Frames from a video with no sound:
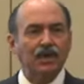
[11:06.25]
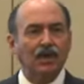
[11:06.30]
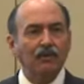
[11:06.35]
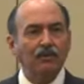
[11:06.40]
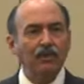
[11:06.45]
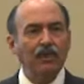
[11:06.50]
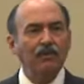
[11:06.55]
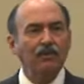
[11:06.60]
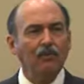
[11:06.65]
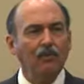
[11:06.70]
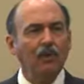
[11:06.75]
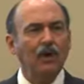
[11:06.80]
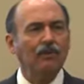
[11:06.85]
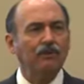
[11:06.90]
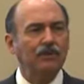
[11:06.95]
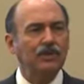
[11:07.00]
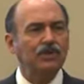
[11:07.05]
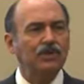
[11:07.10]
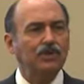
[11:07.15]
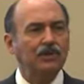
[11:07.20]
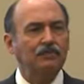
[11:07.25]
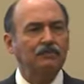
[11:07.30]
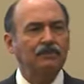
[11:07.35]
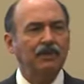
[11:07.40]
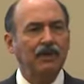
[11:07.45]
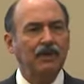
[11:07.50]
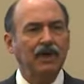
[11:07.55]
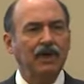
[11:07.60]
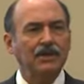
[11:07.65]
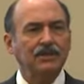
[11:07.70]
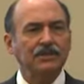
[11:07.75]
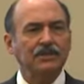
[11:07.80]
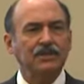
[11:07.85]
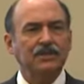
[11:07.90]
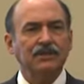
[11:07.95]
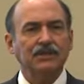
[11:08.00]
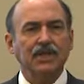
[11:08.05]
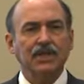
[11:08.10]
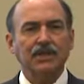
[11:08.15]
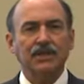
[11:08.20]
Are we where we should be as an
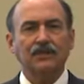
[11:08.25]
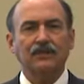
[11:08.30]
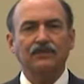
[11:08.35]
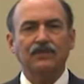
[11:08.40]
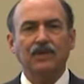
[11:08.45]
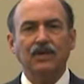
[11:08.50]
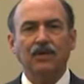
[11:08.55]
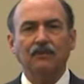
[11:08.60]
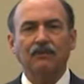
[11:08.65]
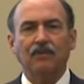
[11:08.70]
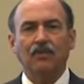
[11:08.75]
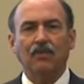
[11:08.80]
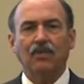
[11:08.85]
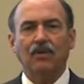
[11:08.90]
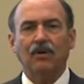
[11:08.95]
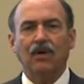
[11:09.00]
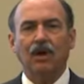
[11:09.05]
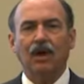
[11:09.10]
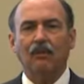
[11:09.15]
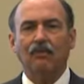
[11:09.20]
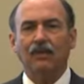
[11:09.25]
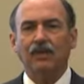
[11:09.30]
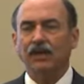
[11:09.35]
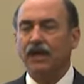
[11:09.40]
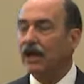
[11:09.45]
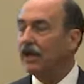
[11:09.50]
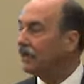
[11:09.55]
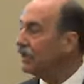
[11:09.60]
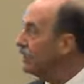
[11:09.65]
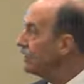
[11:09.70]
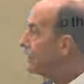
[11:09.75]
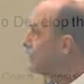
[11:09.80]
executive team, or are we lacking